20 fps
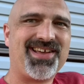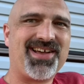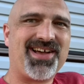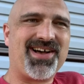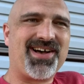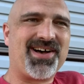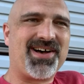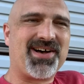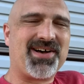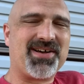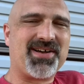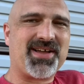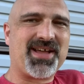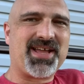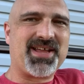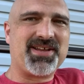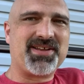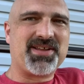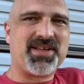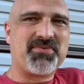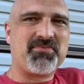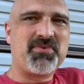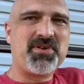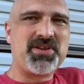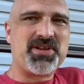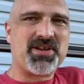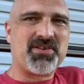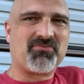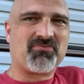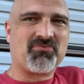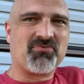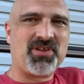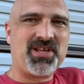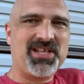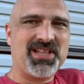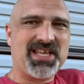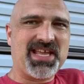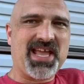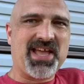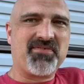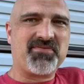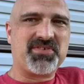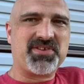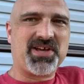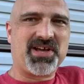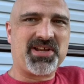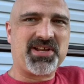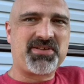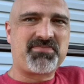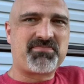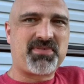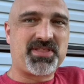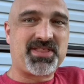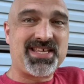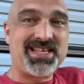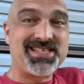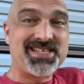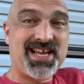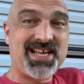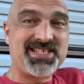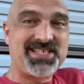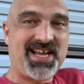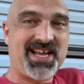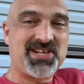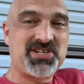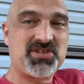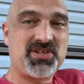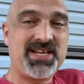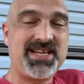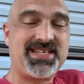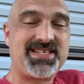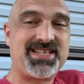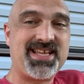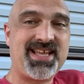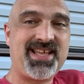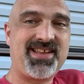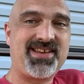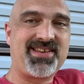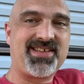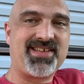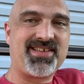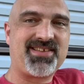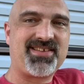and you wouldn't really have done it, but these guys actually did.